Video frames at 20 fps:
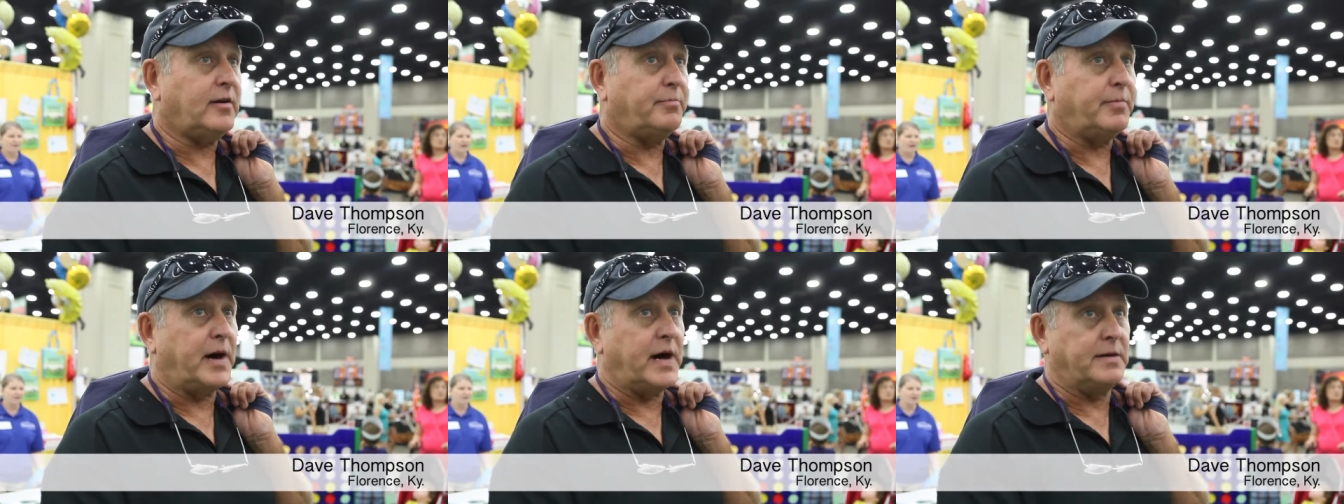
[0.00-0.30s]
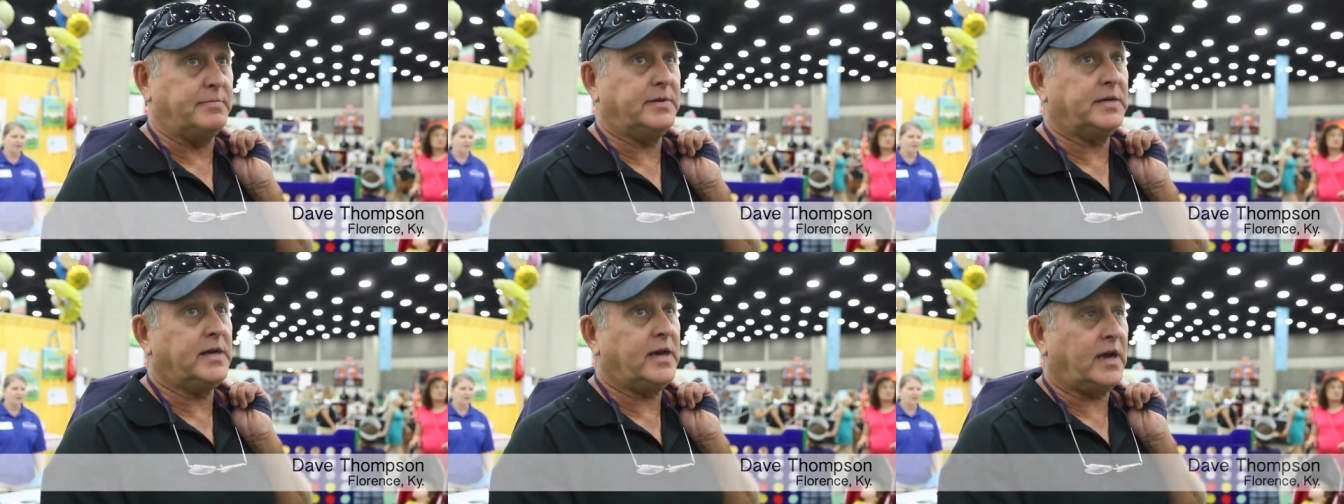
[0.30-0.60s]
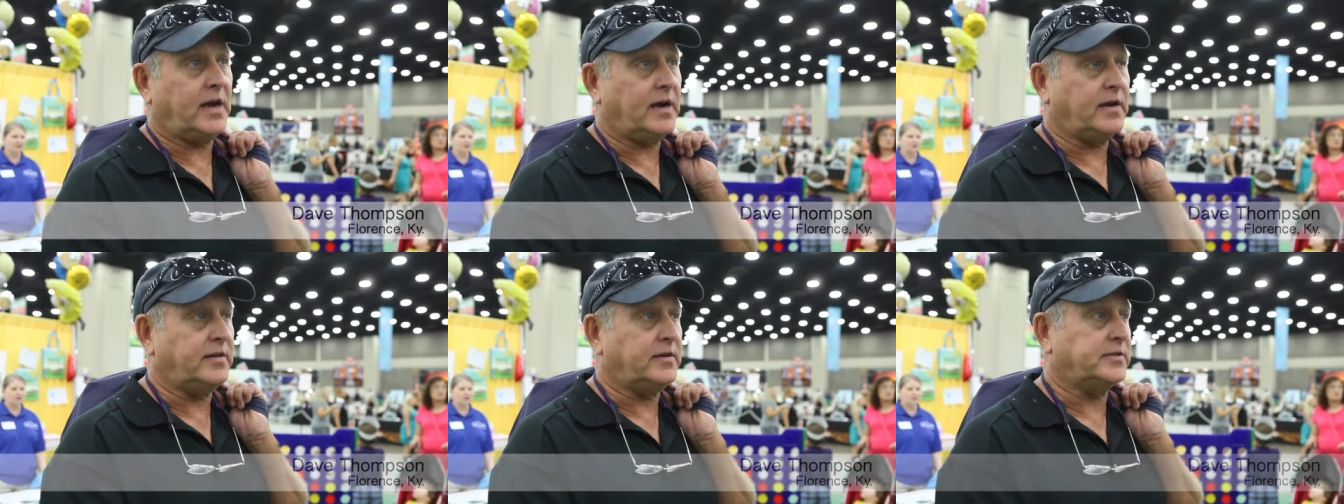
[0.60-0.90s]

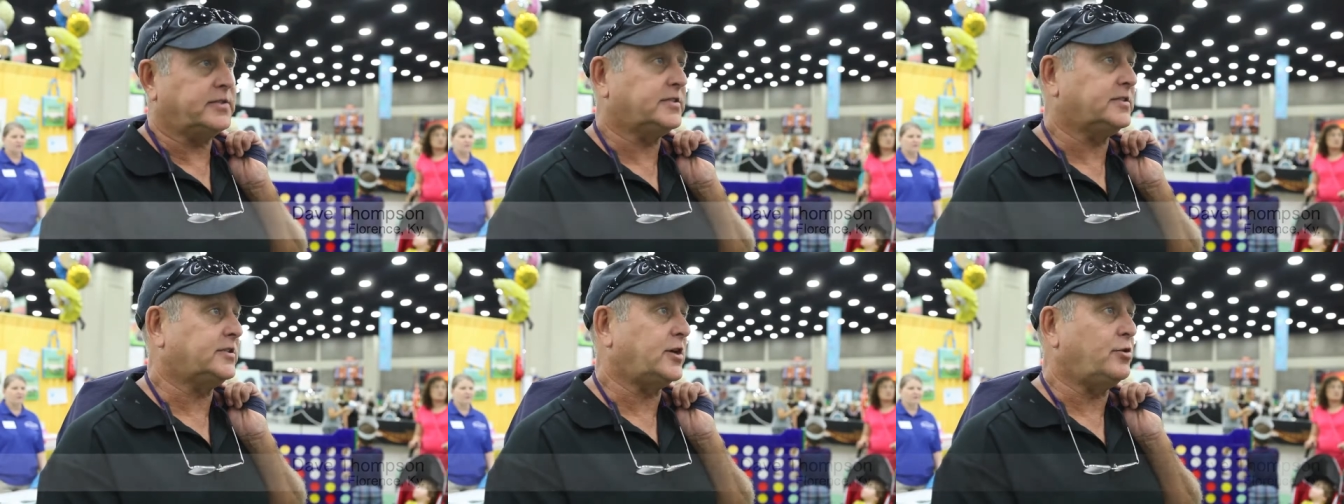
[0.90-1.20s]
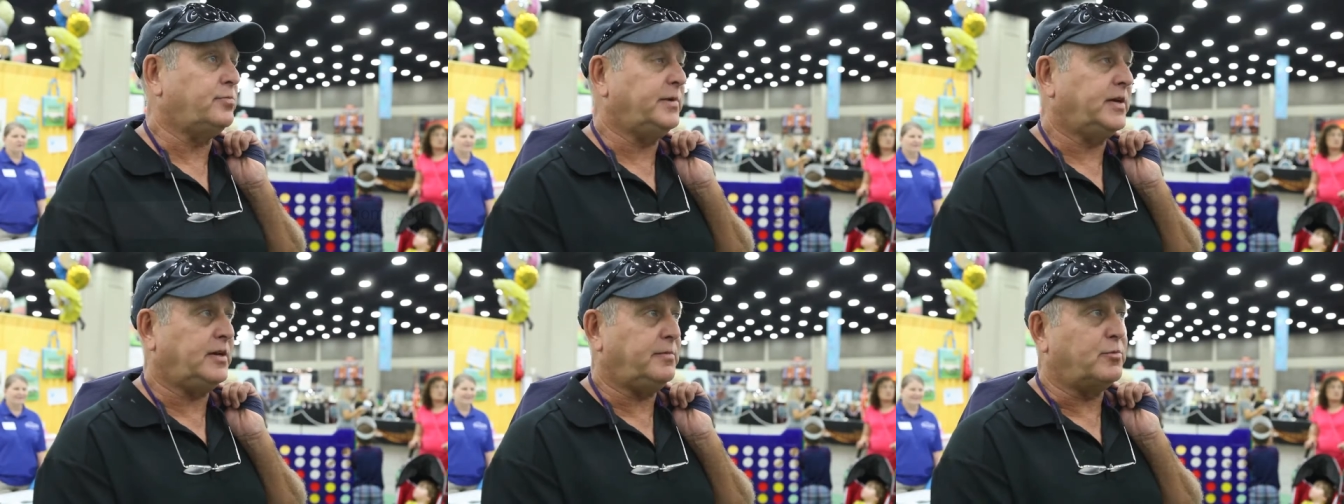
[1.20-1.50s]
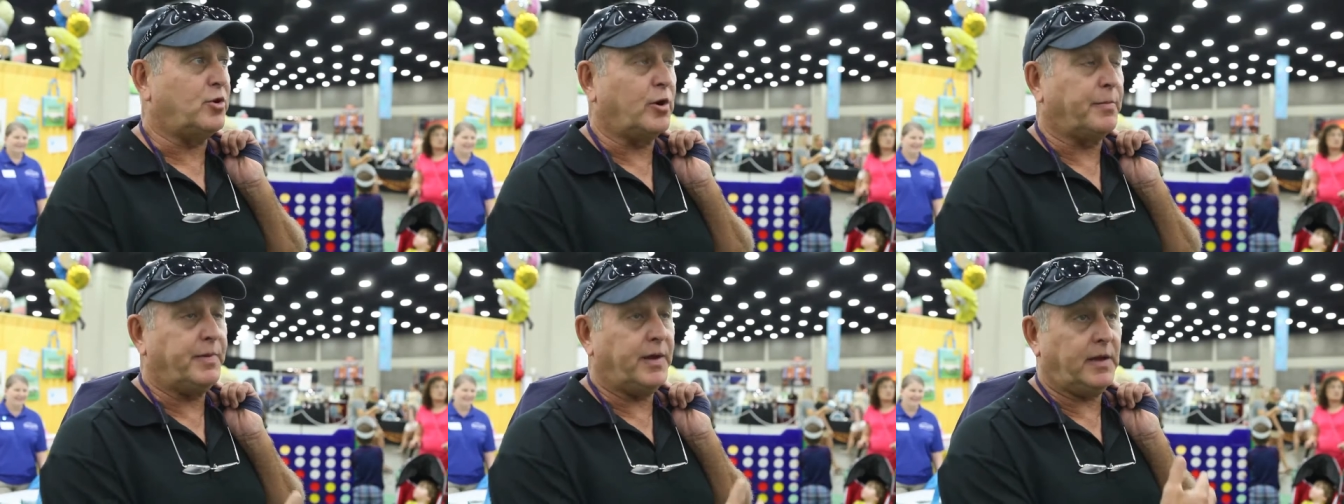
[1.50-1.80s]
Obamacare, there's so many
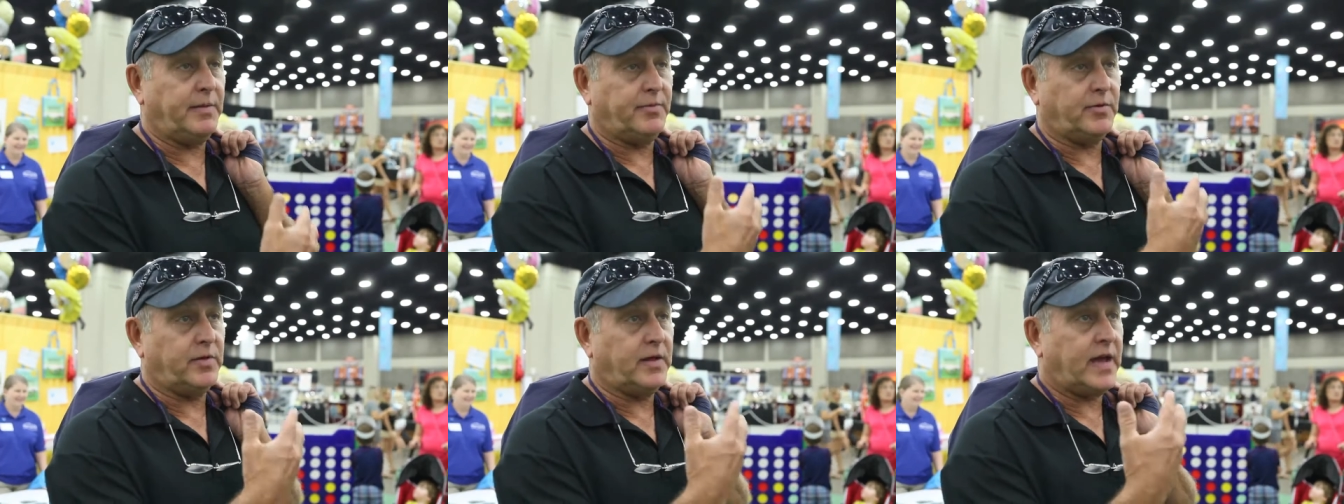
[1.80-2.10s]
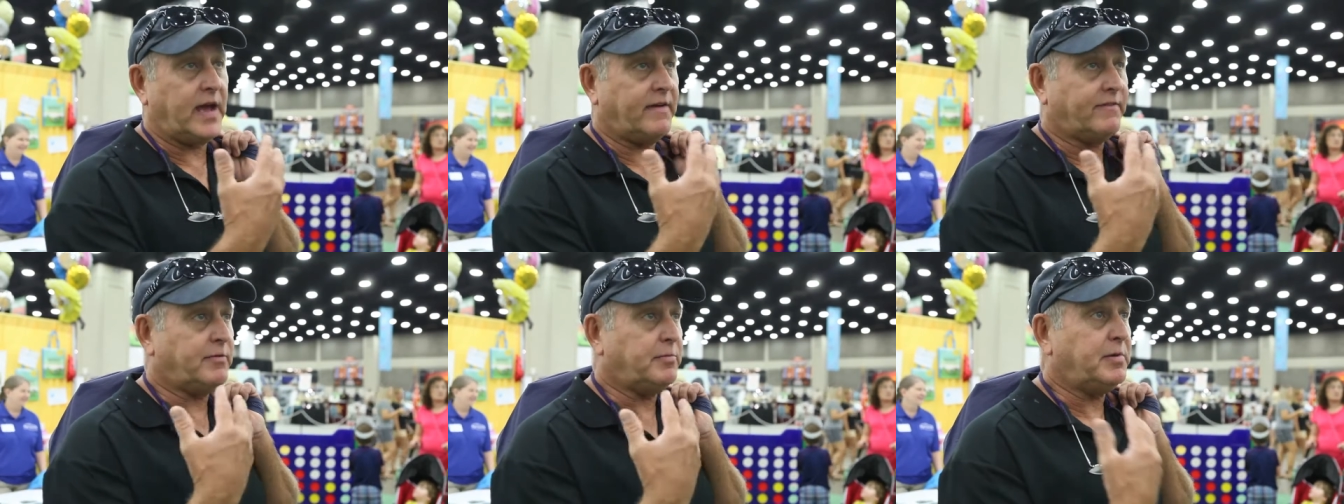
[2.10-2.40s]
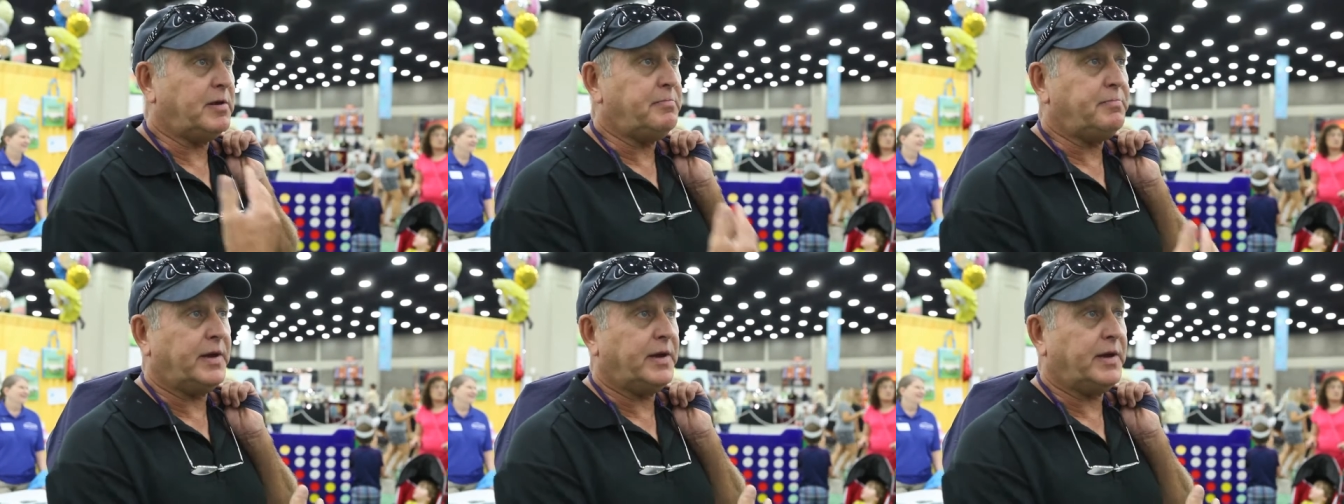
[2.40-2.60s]
more people that have to be